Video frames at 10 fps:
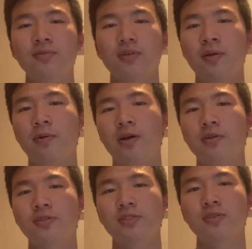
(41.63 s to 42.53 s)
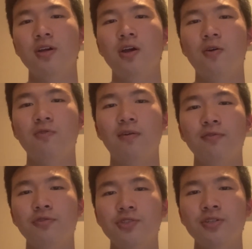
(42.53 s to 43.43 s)
empires,
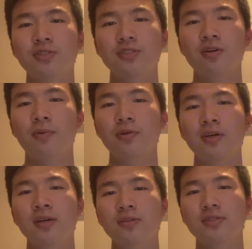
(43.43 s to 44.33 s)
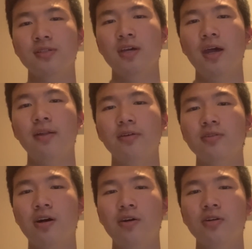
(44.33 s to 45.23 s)
revolutions toppled kings, and
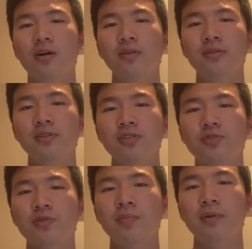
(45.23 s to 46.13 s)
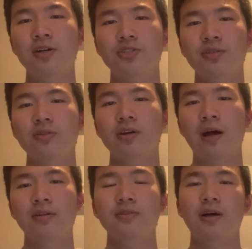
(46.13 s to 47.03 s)
entire continents reimagined their
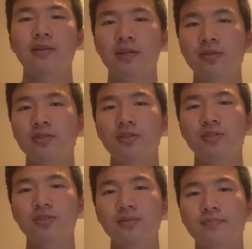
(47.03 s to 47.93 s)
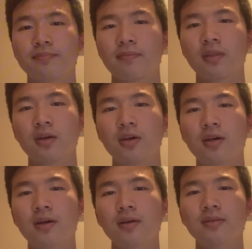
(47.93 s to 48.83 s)
identities.
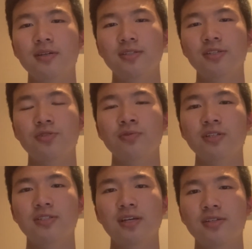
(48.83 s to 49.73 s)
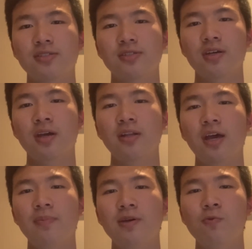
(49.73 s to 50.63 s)
This is Unit 6 in
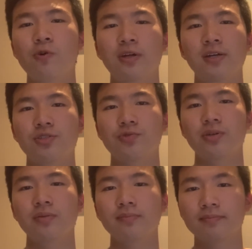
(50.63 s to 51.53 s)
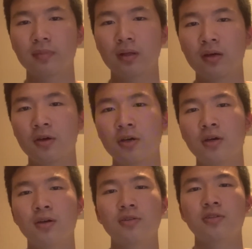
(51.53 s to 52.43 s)
AP World History,
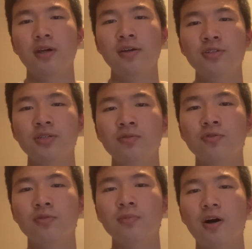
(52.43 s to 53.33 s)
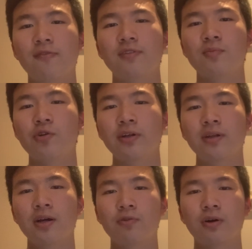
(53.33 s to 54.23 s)
the engine room of the modern
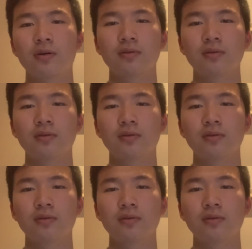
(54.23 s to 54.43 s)
era.